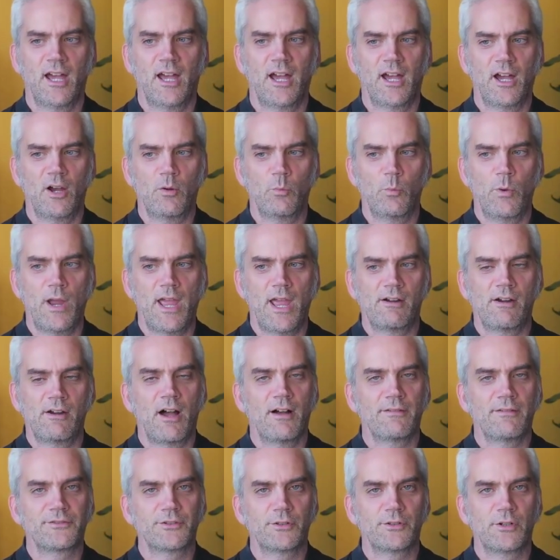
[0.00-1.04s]
where
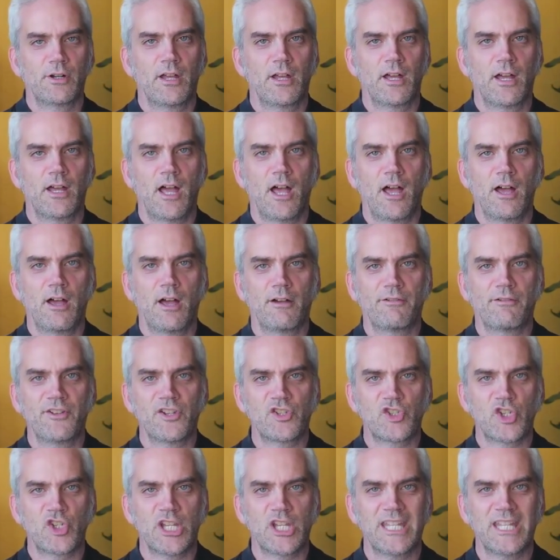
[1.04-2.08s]
after a
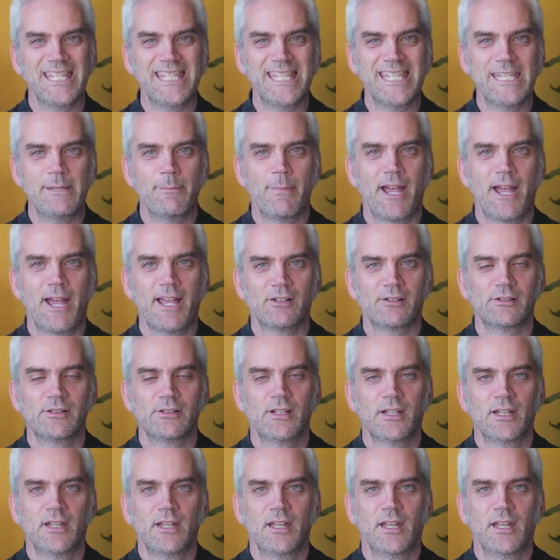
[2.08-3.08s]
phishing email,